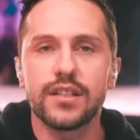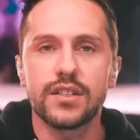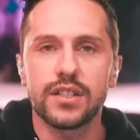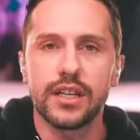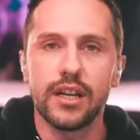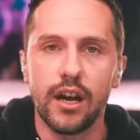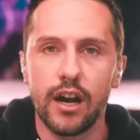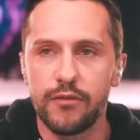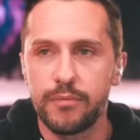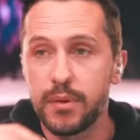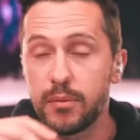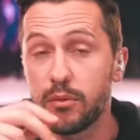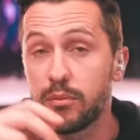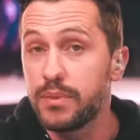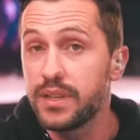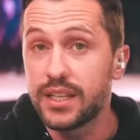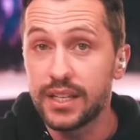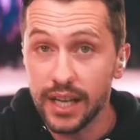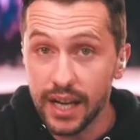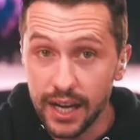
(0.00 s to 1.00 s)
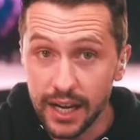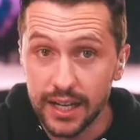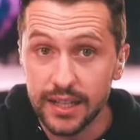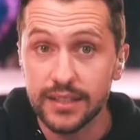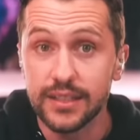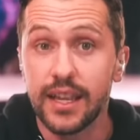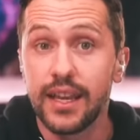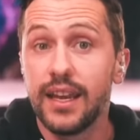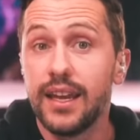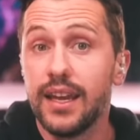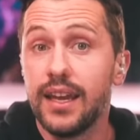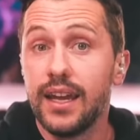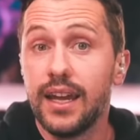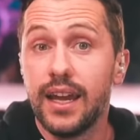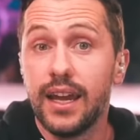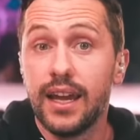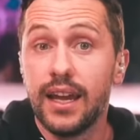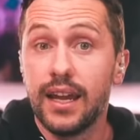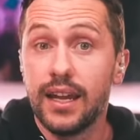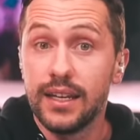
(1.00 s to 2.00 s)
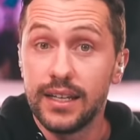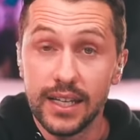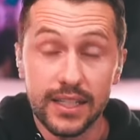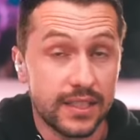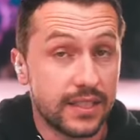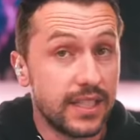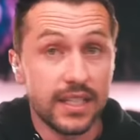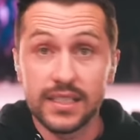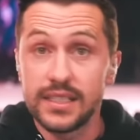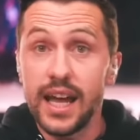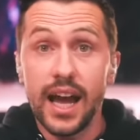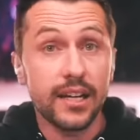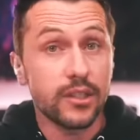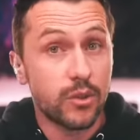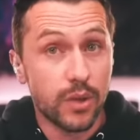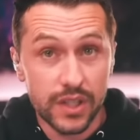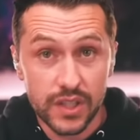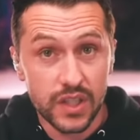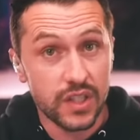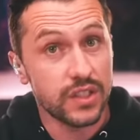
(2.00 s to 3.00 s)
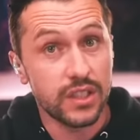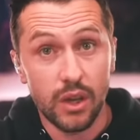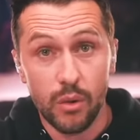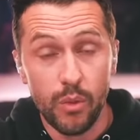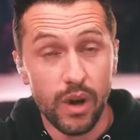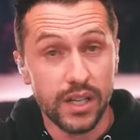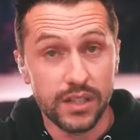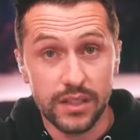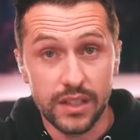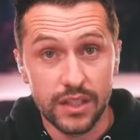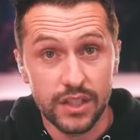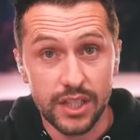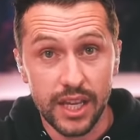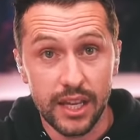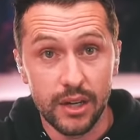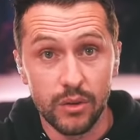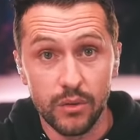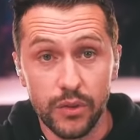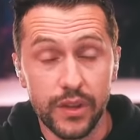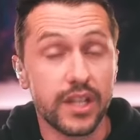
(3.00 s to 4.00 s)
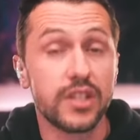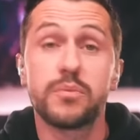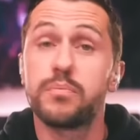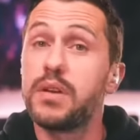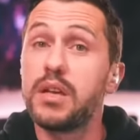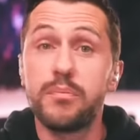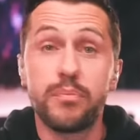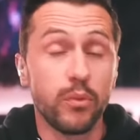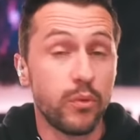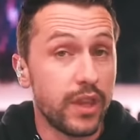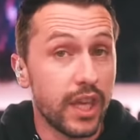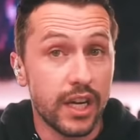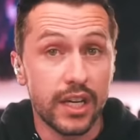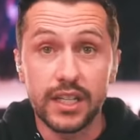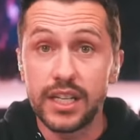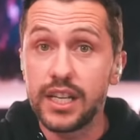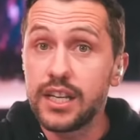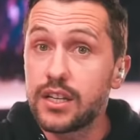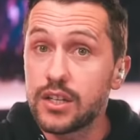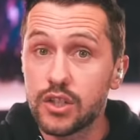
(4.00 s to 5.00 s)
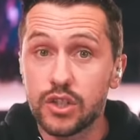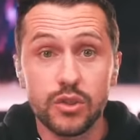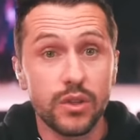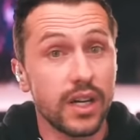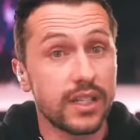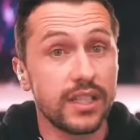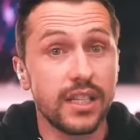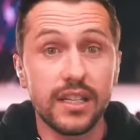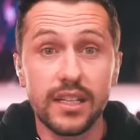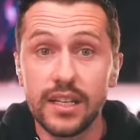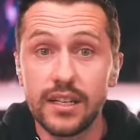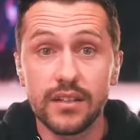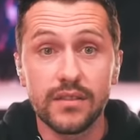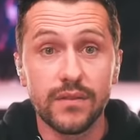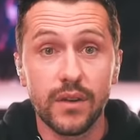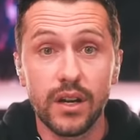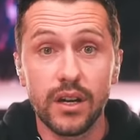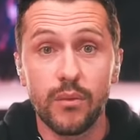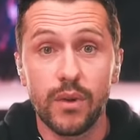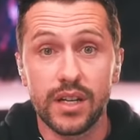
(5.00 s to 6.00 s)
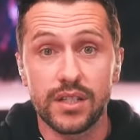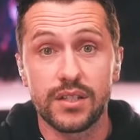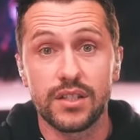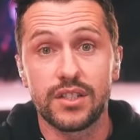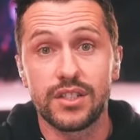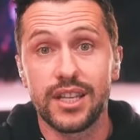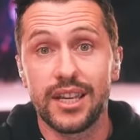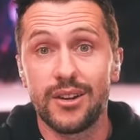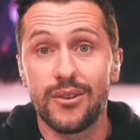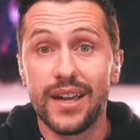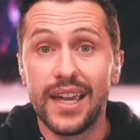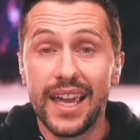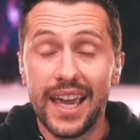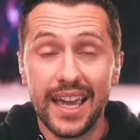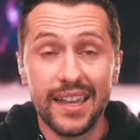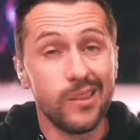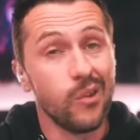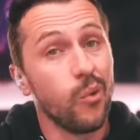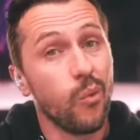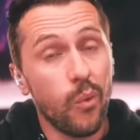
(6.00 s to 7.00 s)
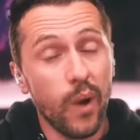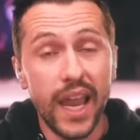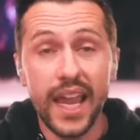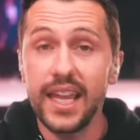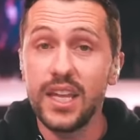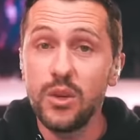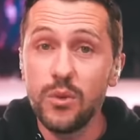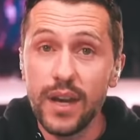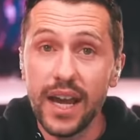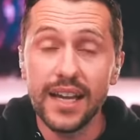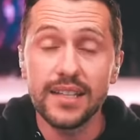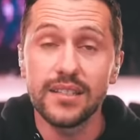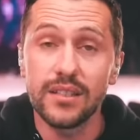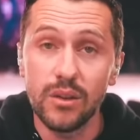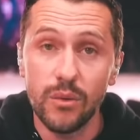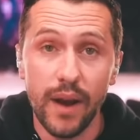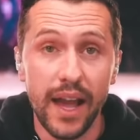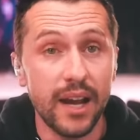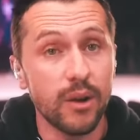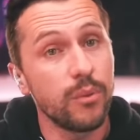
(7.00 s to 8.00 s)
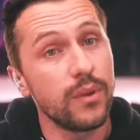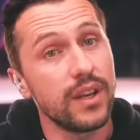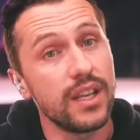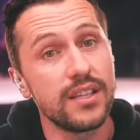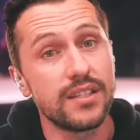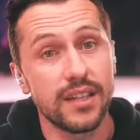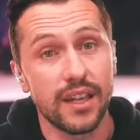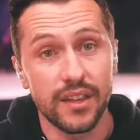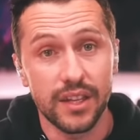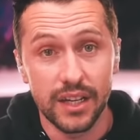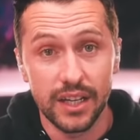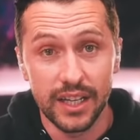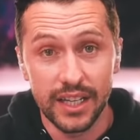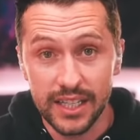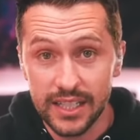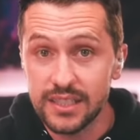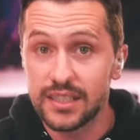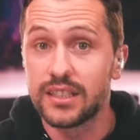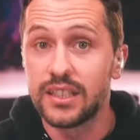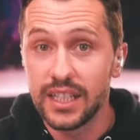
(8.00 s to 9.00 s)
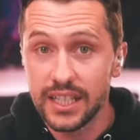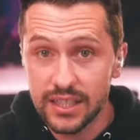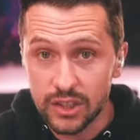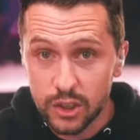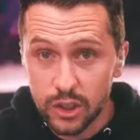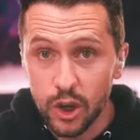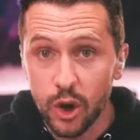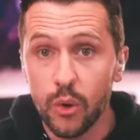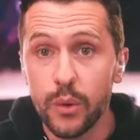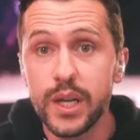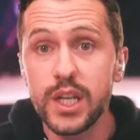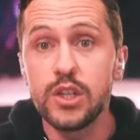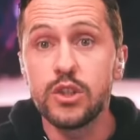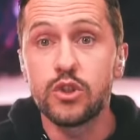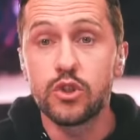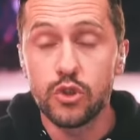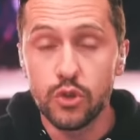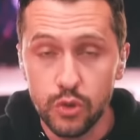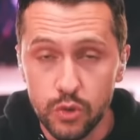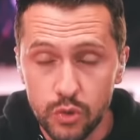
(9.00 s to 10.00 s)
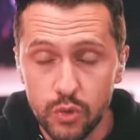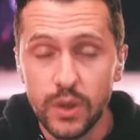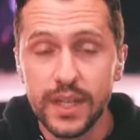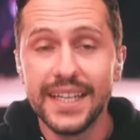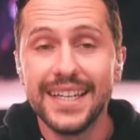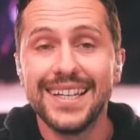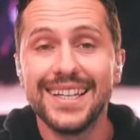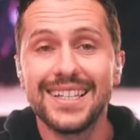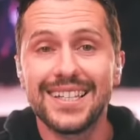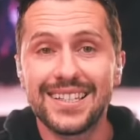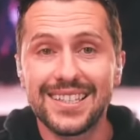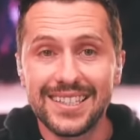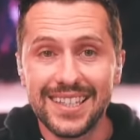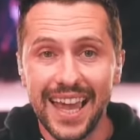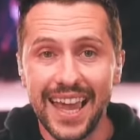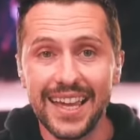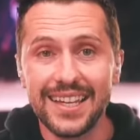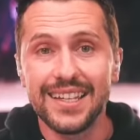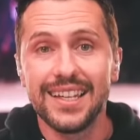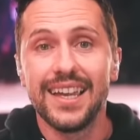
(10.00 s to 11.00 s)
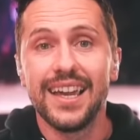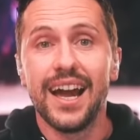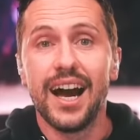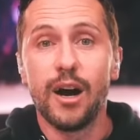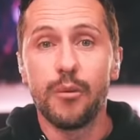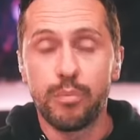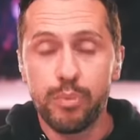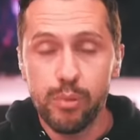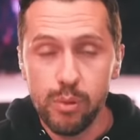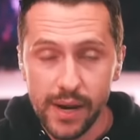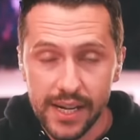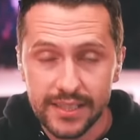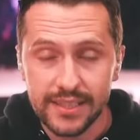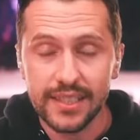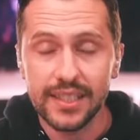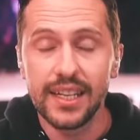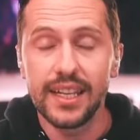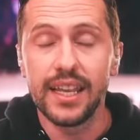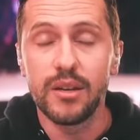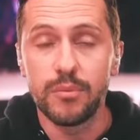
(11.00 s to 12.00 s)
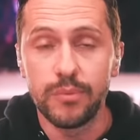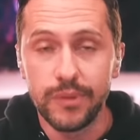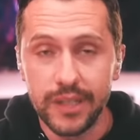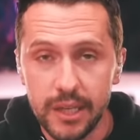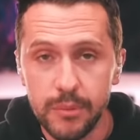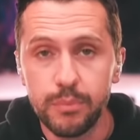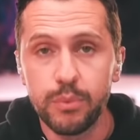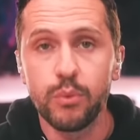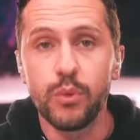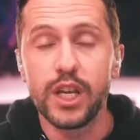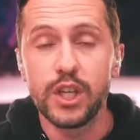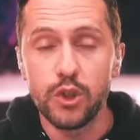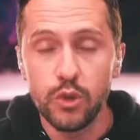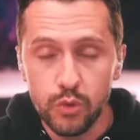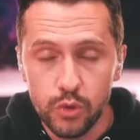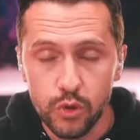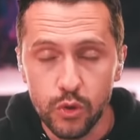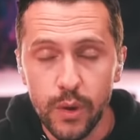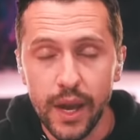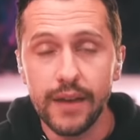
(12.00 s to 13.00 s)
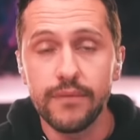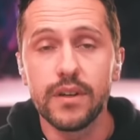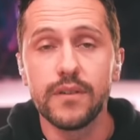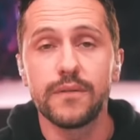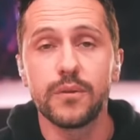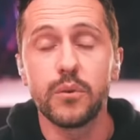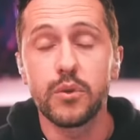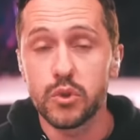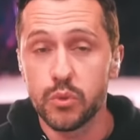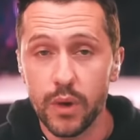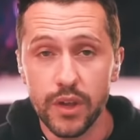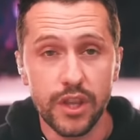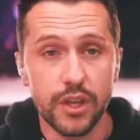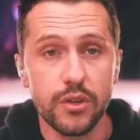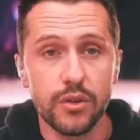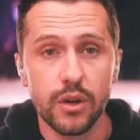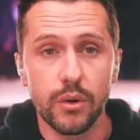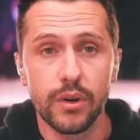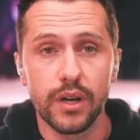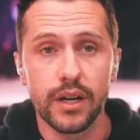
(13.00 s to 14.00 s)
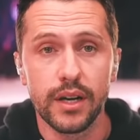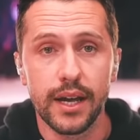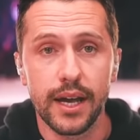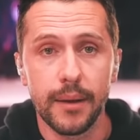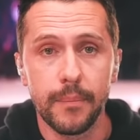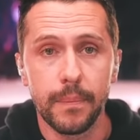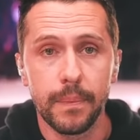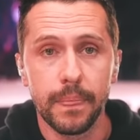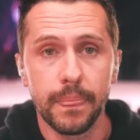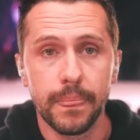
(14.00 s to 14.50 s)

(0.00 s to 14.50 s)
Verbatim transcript: to scare off people because there's there's non-Christians that watch this channel. There's people that are deconstructing, deconverting and watch this channel. And the way you guys interact with each other is is going to set a precedent in people and you do have influence whether you know it or not.